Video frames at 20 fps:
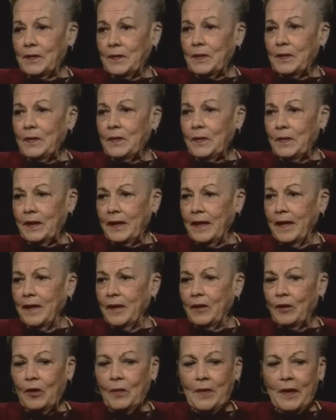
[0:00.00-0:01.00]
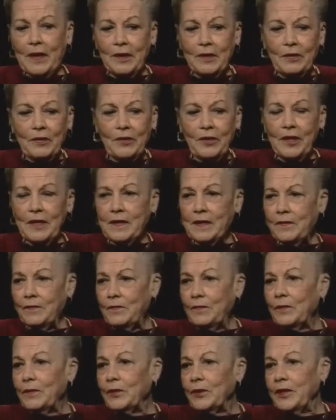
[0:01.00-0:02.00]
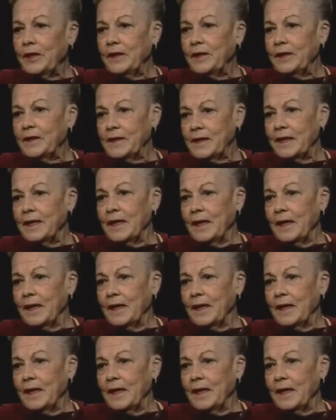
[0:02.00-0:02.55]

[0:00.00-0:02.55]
school and getting all my degrees in four years